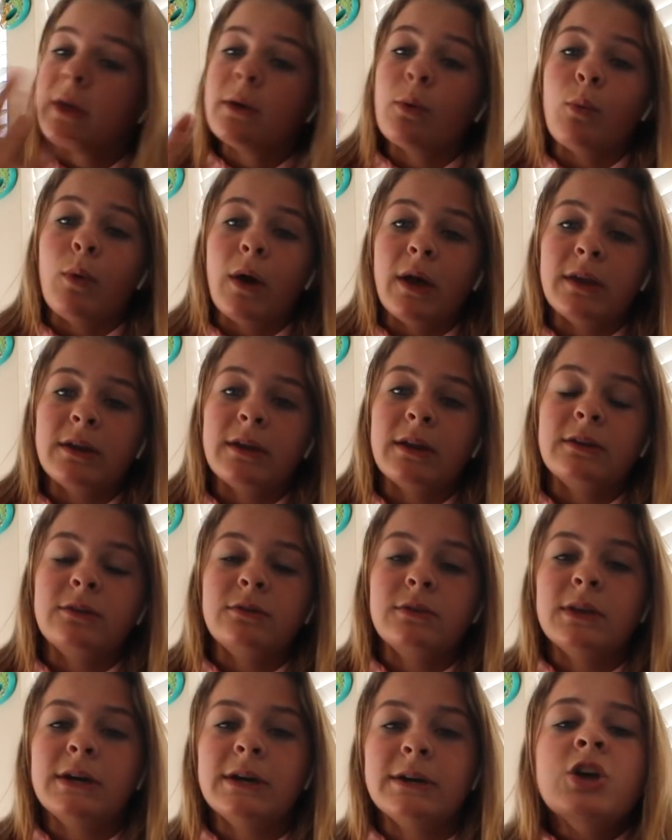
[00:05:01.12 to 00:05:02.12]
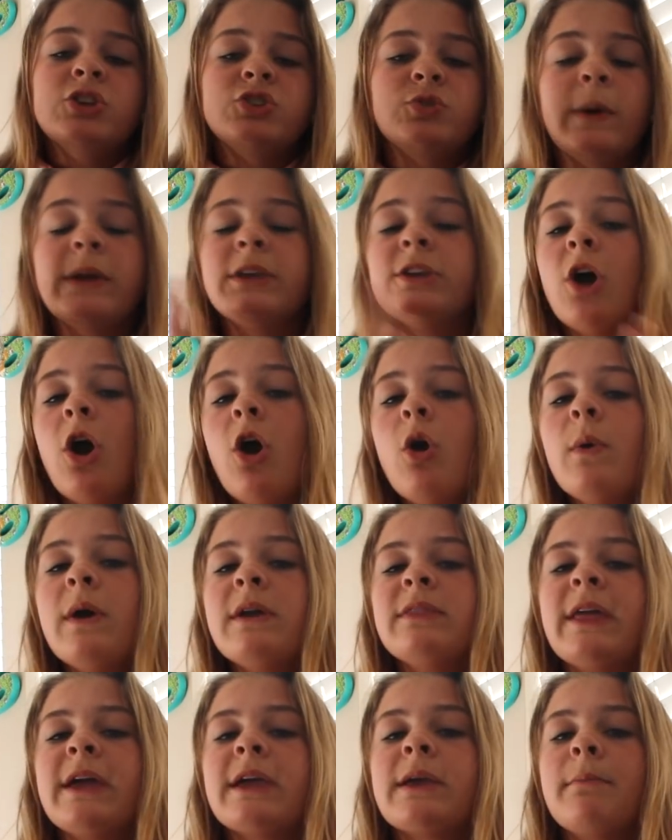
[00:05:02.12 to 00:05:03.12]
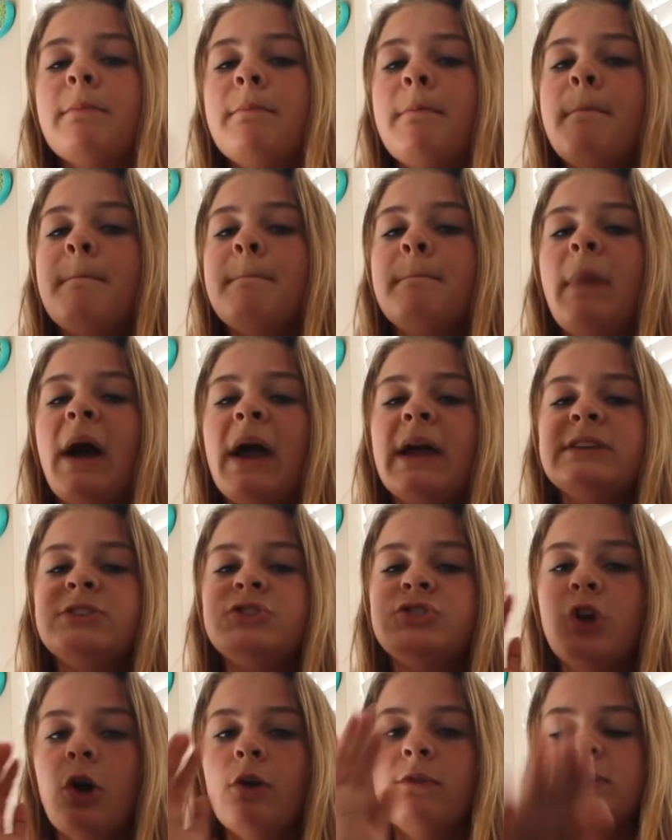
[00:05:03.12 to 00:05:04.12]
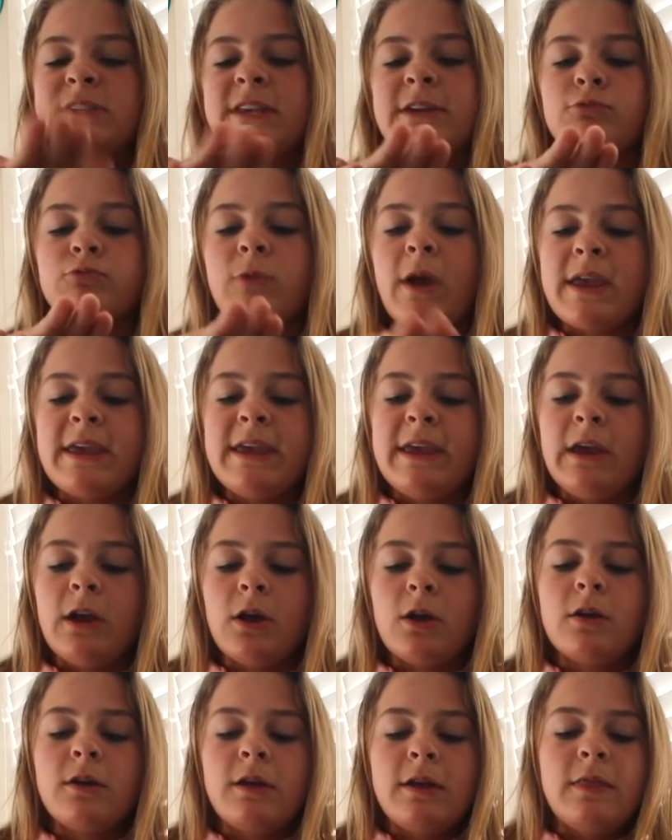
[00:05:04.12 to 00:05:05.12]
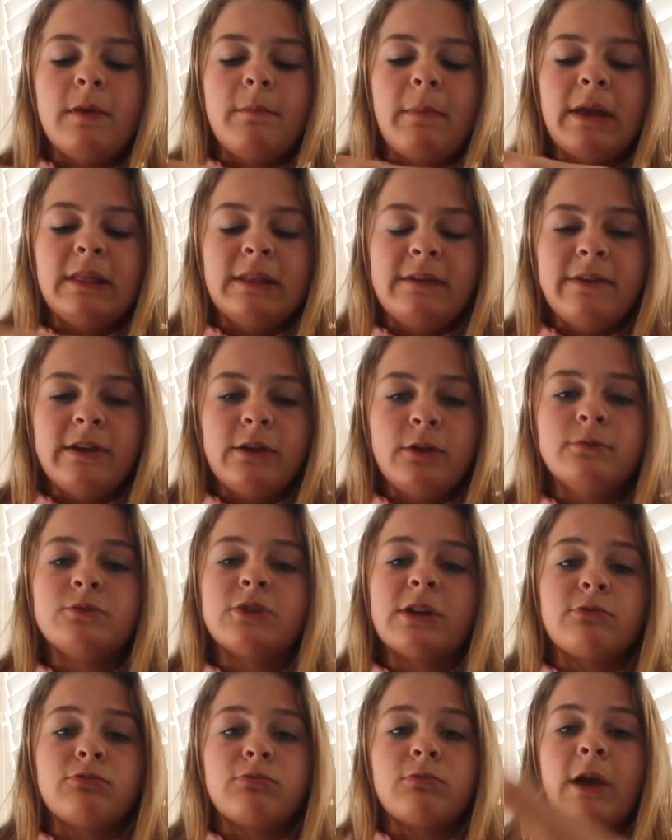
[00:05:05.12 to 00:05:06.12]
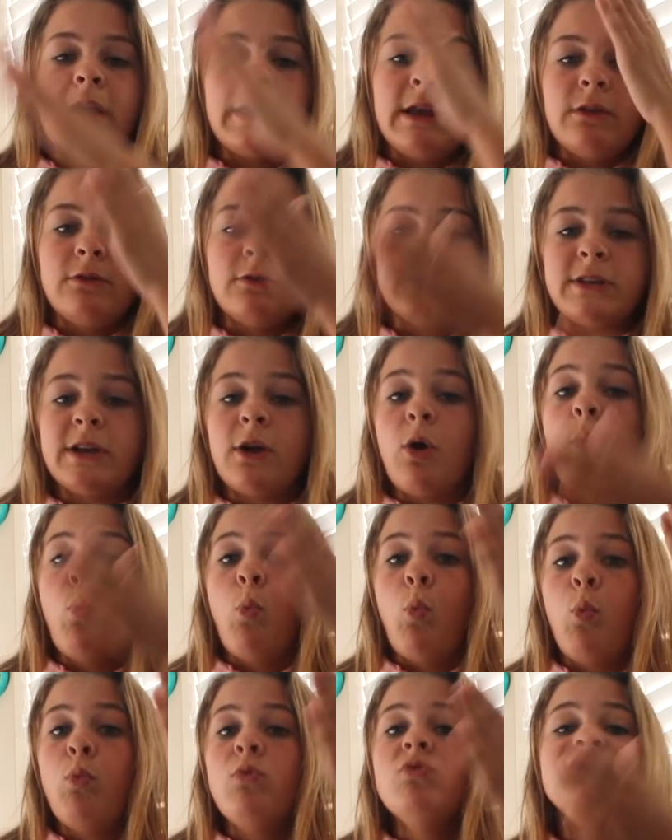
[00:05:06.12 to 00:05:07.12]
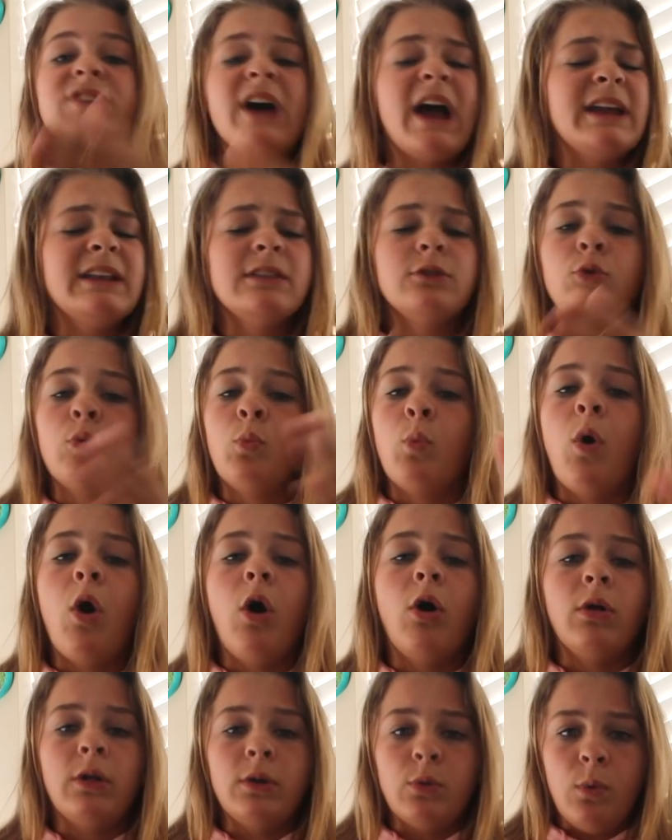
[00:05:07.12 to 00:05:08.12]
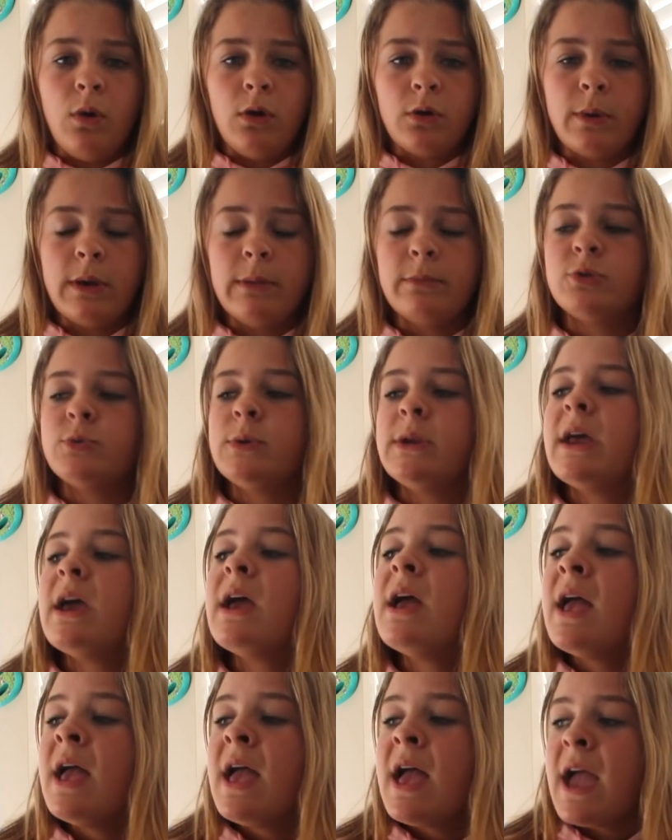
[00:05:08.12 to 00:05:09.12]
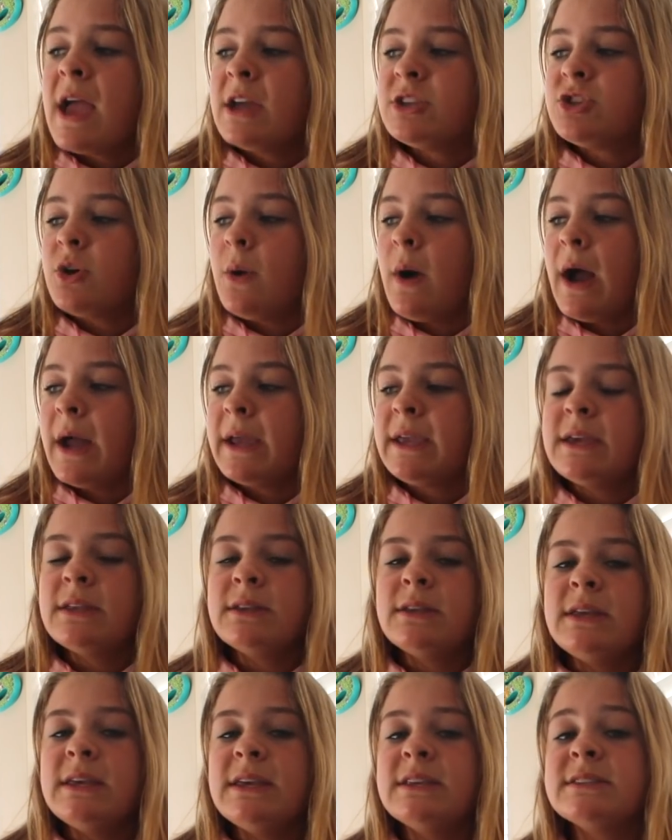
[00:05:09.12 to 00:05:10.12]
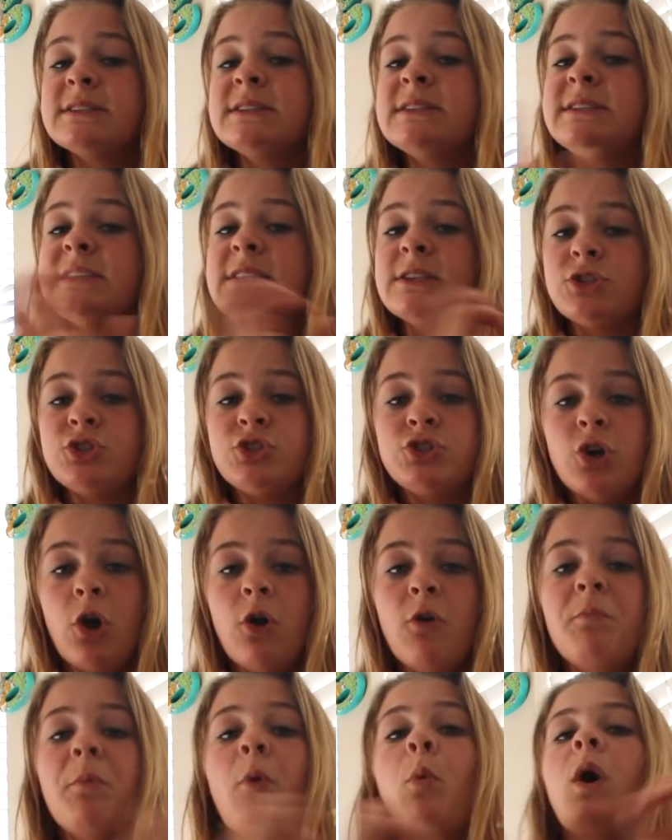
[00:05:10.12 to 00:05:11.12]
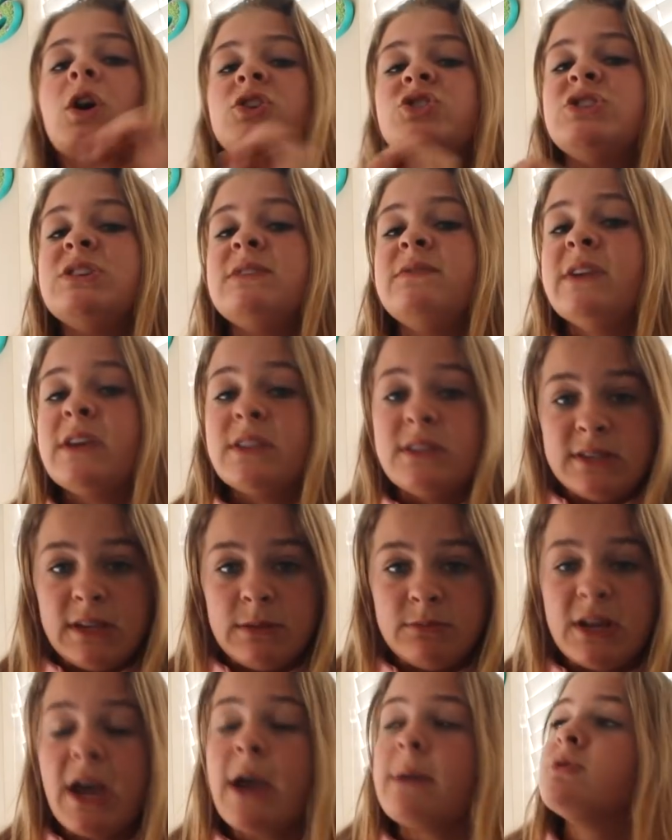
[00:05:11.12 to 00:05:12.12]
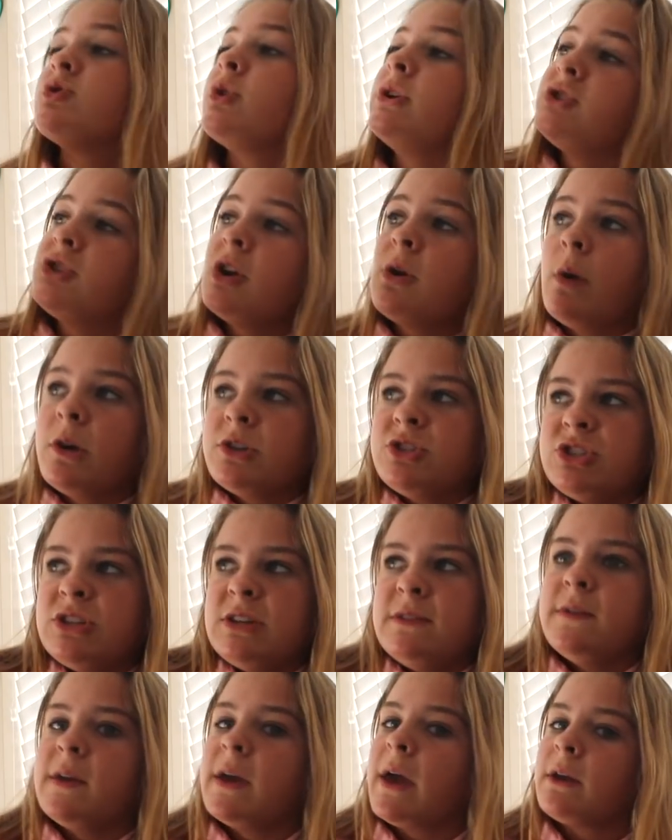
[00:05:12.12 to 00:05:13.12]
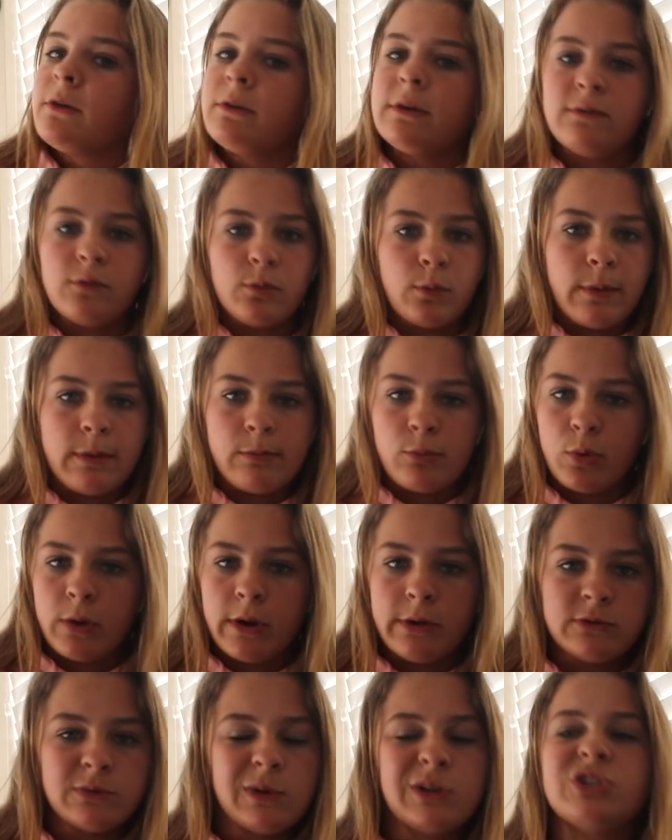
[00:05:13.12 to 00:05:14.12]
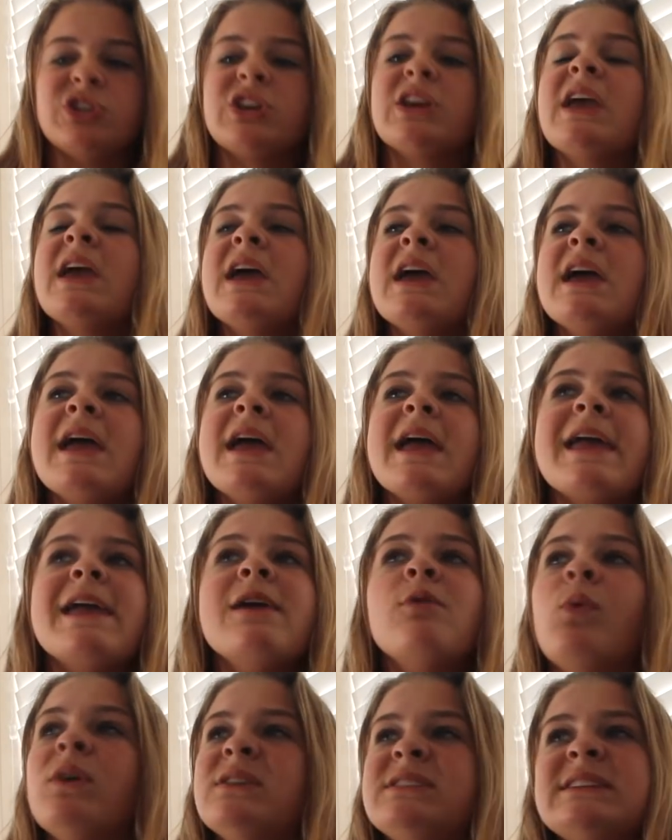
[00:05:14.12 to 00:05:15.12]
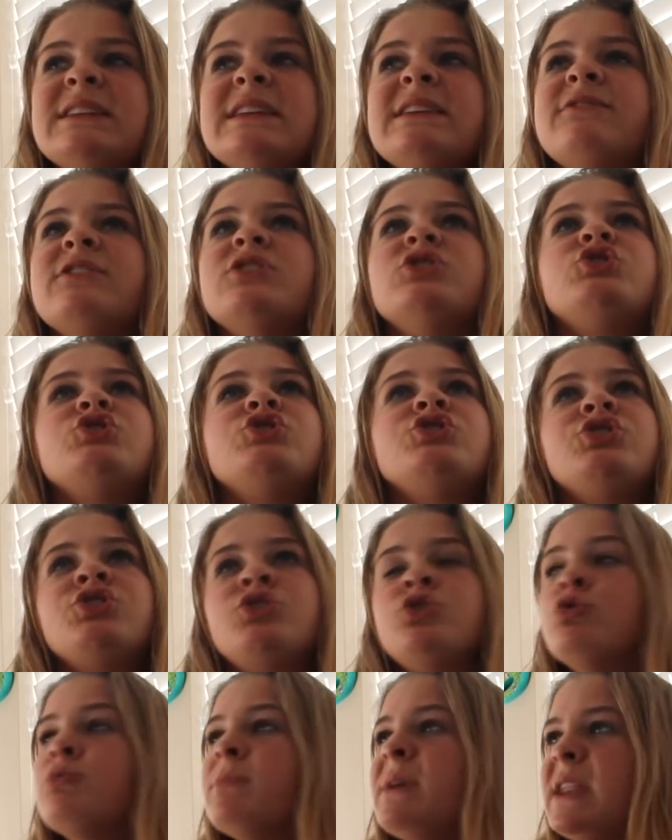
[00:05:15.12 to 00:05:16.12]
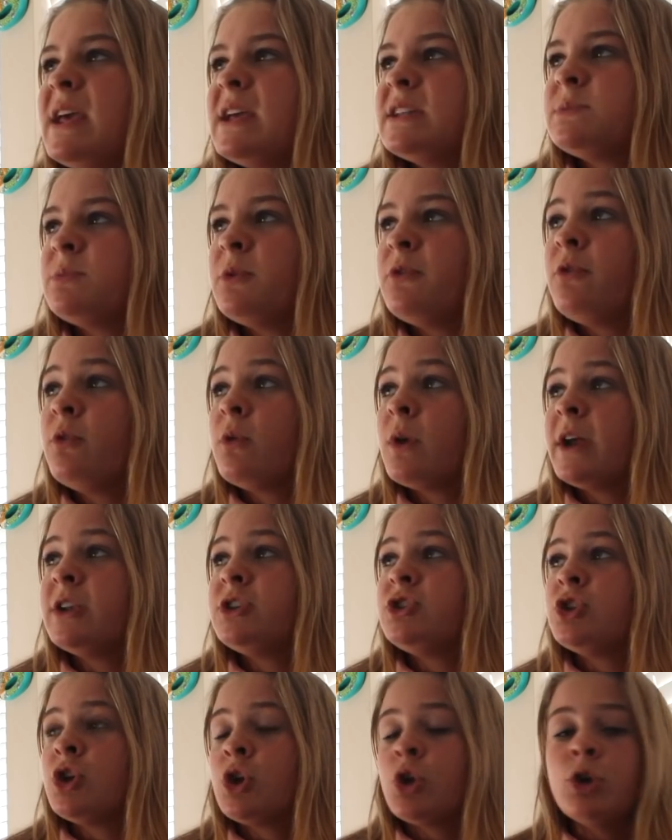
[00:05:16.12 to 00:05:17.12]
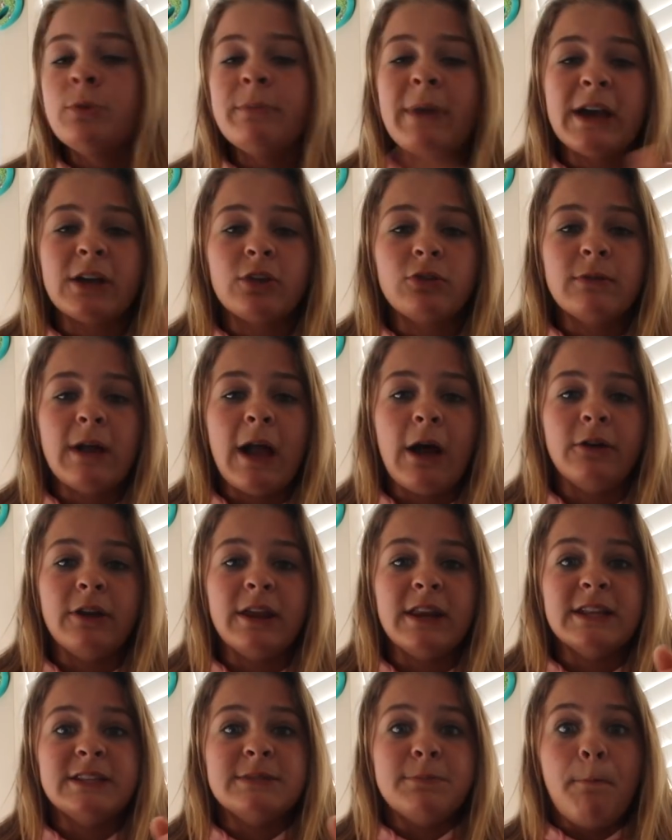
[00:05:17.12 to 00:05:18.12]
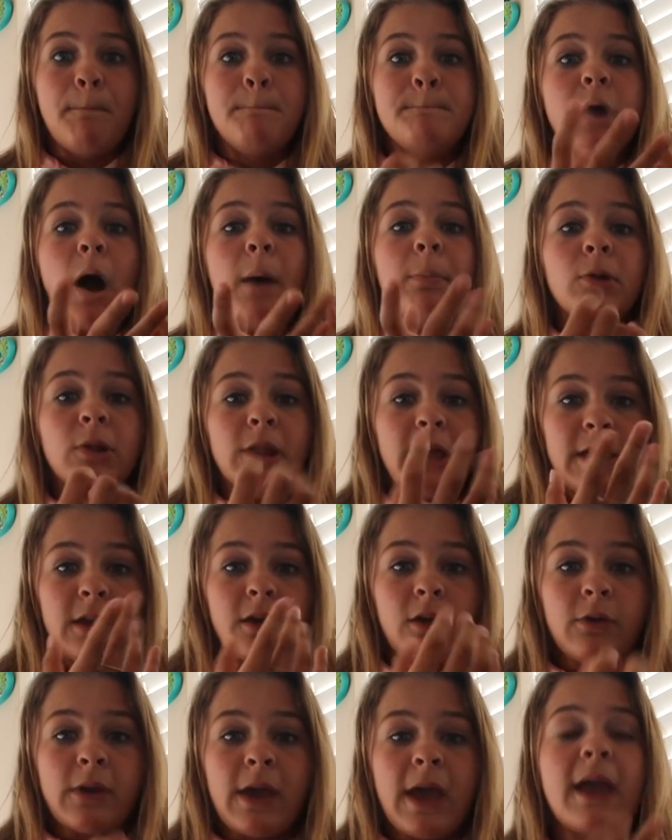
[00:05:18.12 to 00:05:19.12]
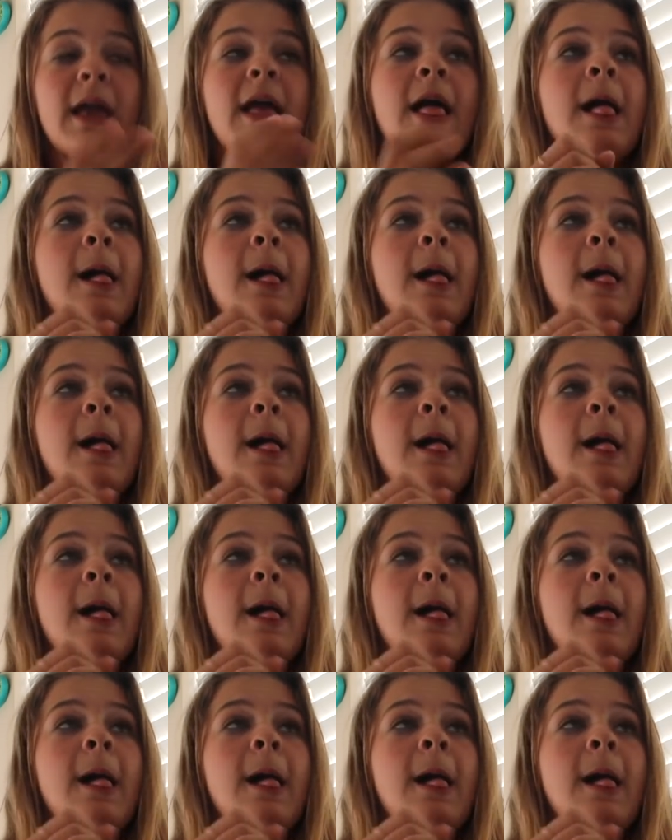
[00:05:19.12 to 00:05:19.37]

Like, why did I do that? So I go and, like, my stove is, like, right here, and then my living room is, like, right here. There's, like, a tiny little wall and a walkway between it. And so I can easily see the stove but watch TV at the same time. So I start watching TV. I don't even remember what I was watching. It wasn't even 2 minutes before I turn back around and it's bubbling, okay?